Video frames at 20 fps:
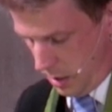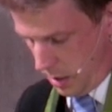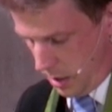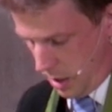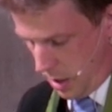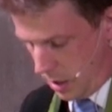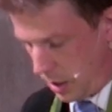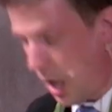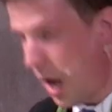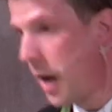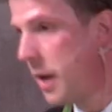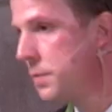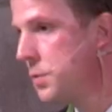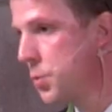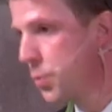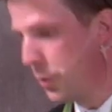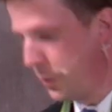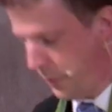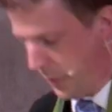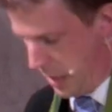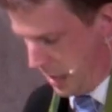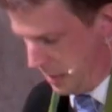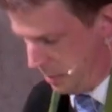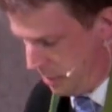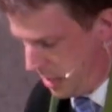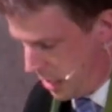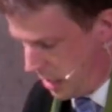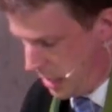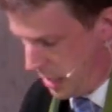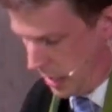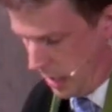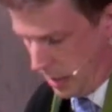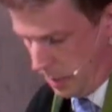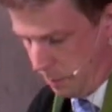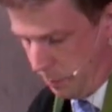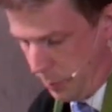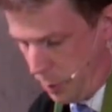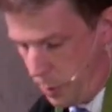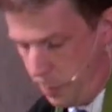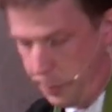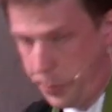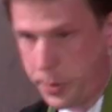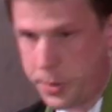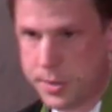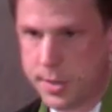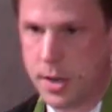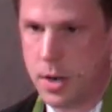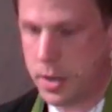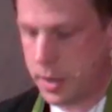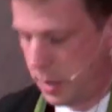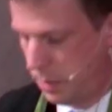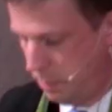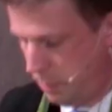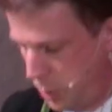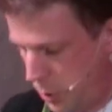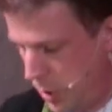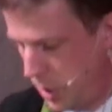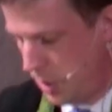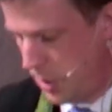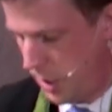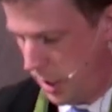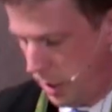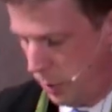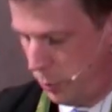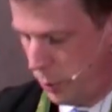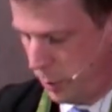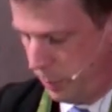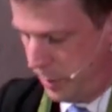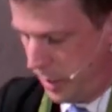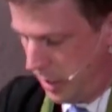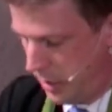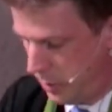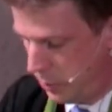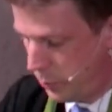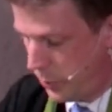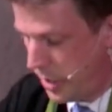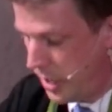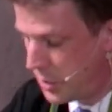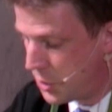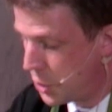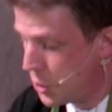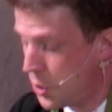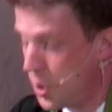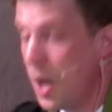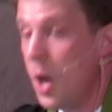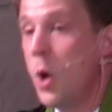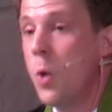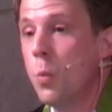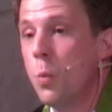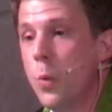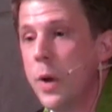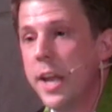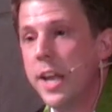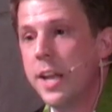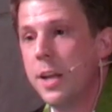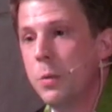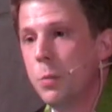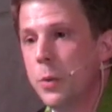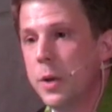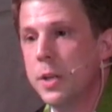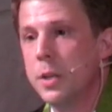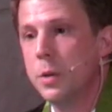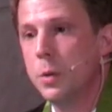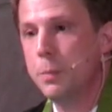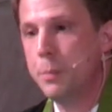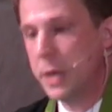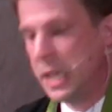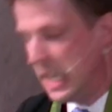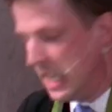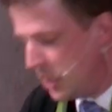our lives will find meaning and purpose. Our community will be enriched. We will be